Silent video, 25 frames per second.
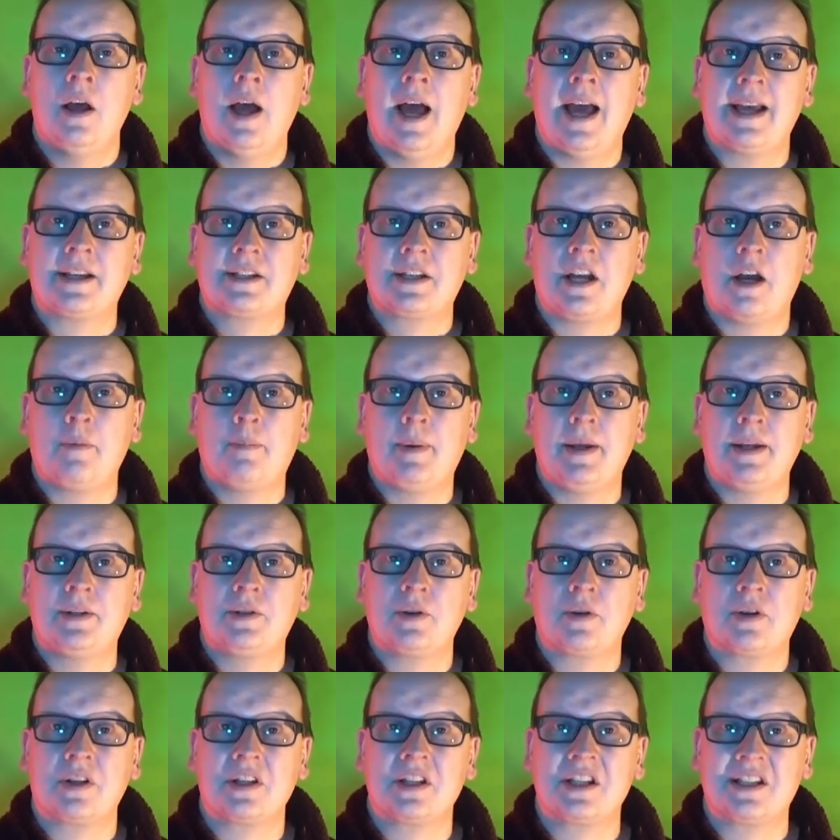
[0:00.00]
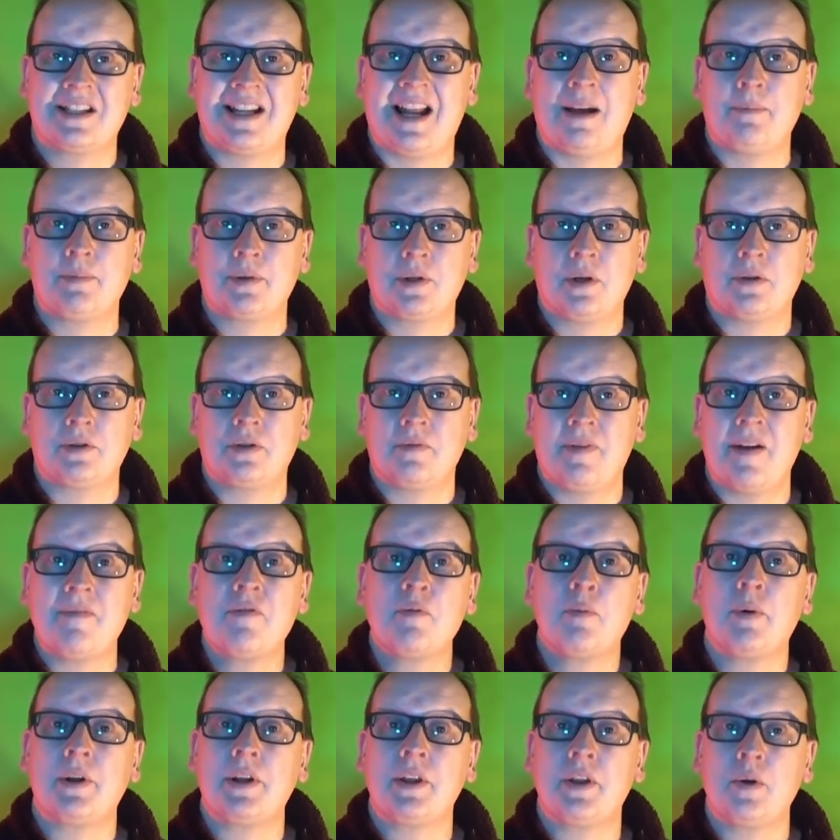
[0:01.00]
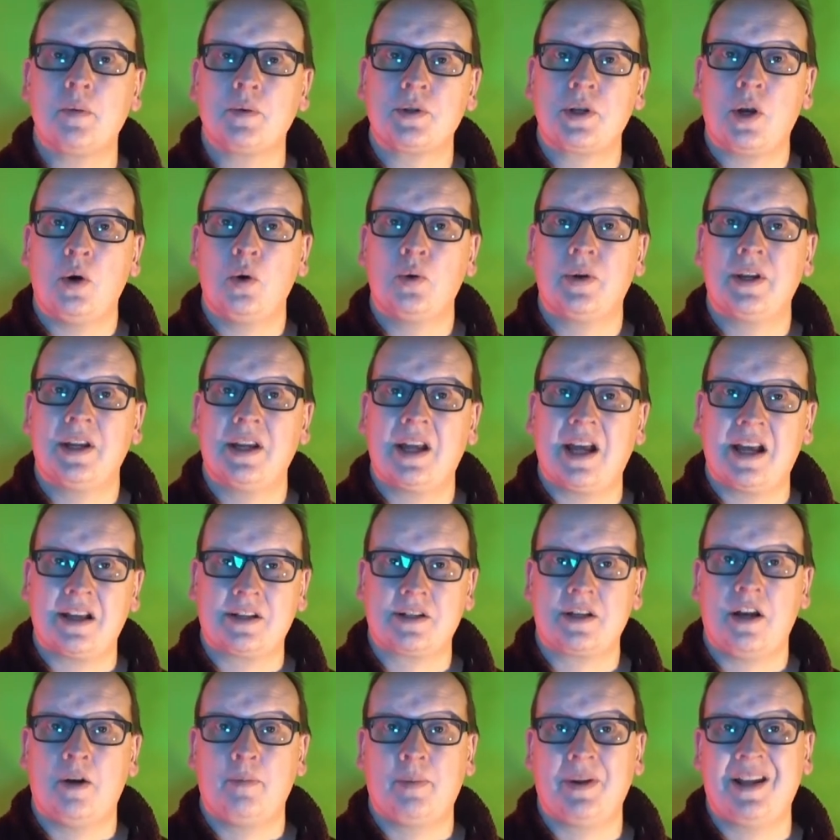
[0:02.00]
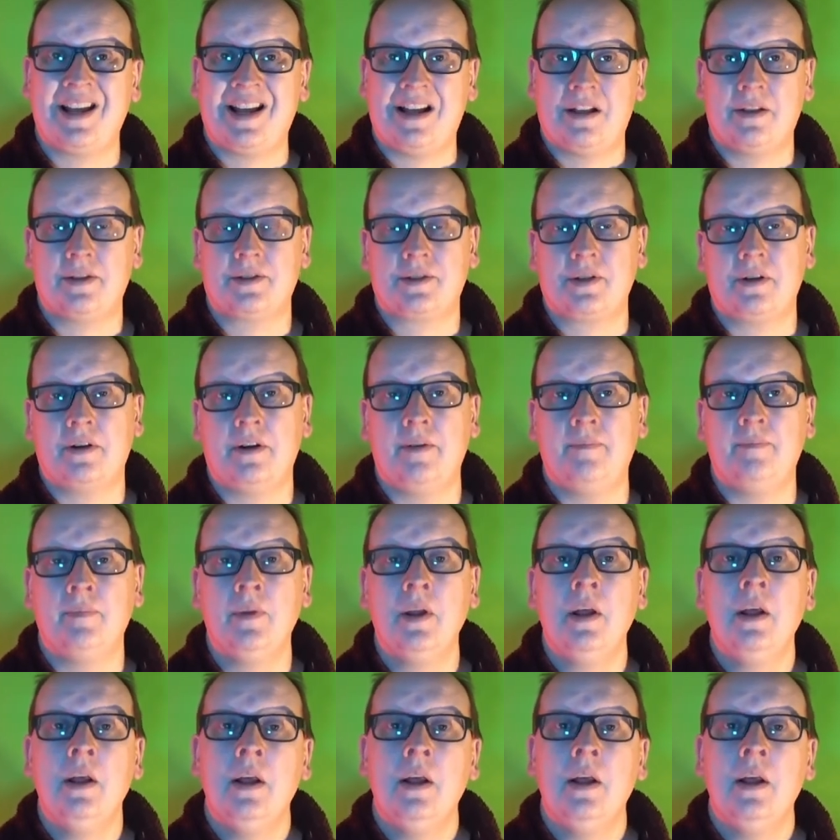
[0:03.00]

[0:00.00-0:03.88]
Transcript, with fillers: X R P took a snapshot of everybody that was holding X R P at the time.